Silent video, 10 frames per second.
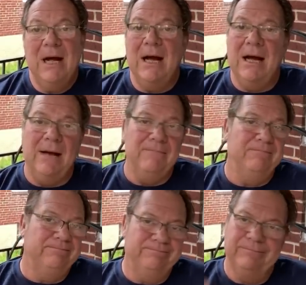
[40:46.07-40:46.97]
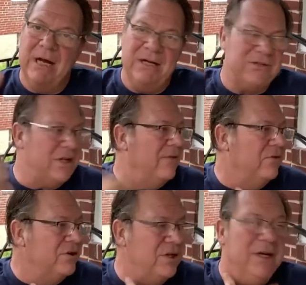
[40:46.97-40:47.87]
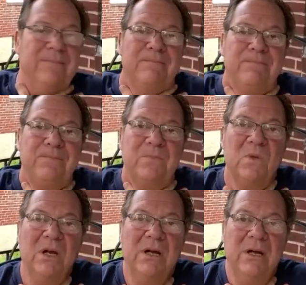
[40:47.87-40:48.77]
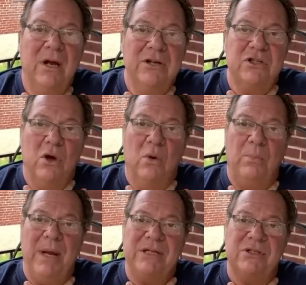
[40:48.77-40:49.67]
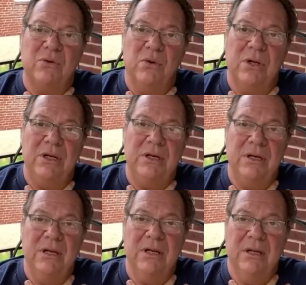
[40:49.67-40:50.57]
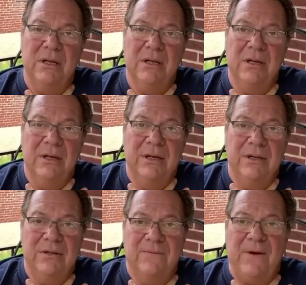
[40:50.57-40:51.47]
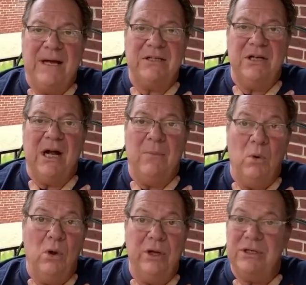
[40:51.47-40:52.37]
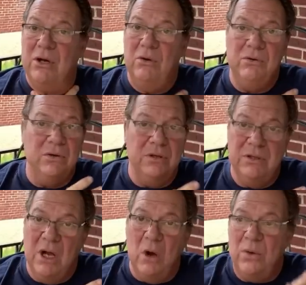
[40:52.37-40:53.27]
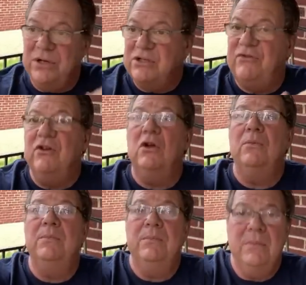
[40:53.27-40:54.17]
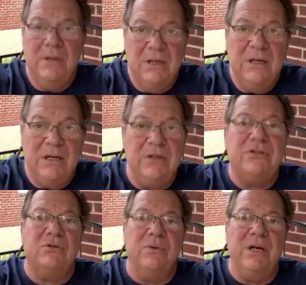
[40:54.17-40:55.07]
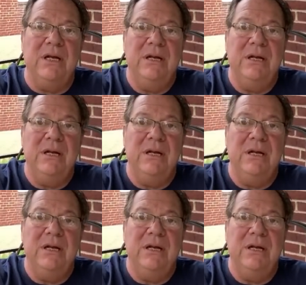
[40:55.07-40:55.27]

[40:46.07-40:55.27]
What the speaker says: I just never did. So based on the fact that I really don't know his film history,